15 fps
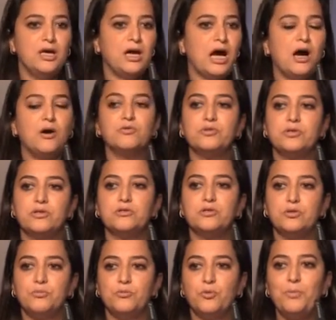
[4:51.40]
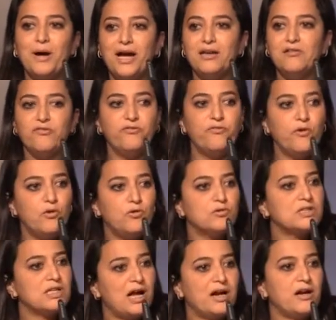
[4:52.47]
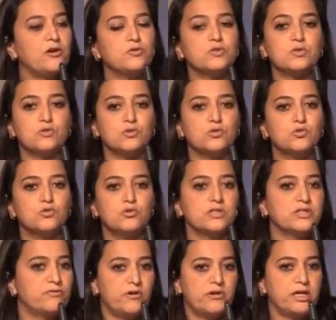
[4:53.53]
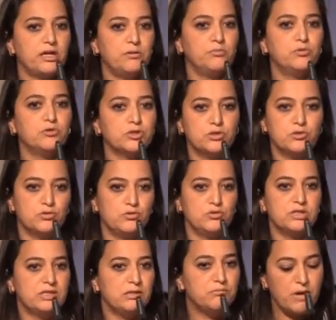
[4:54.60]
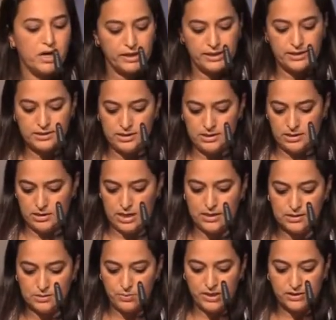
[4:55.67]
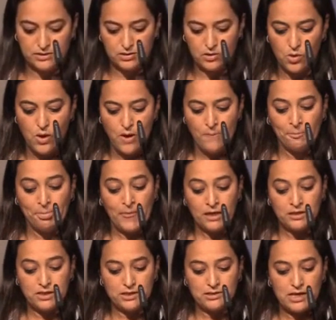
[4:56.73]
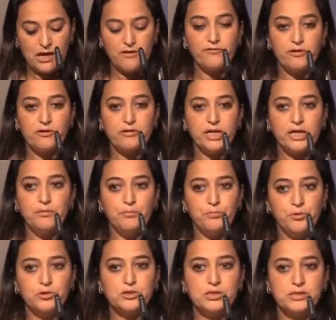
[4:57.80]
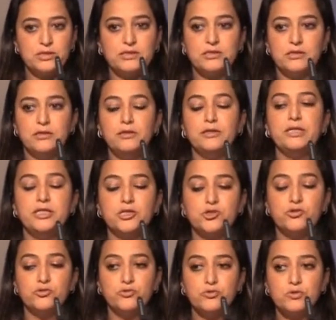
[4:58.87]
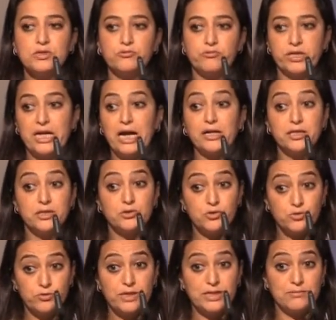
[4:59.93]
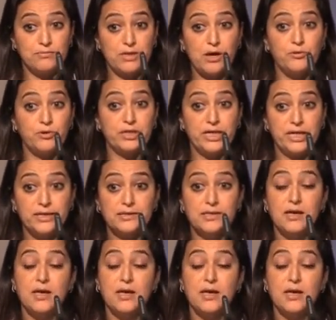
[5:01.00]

how the mobile phones are also tools, very important tools in marketing aspects. So these are very important issues regarding tourism nowadays,